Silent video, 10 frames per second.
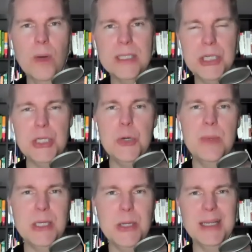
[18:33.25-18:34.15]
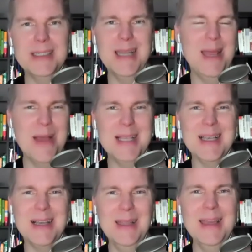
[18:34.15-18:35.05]
should you be doing today,
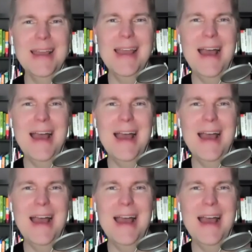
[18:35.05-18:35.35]
basically.